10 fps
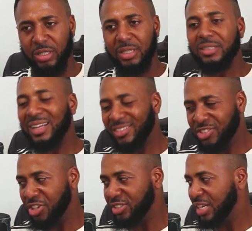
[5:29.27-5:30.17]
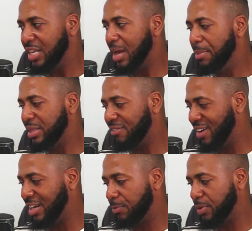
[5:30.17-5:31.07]
That's certainly a bit of
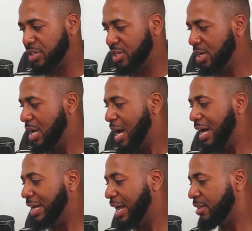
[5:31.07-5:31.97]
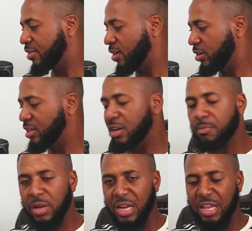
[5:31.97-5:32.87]
added pressure, and I certainly
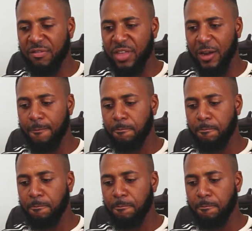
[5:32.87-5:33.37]
believe that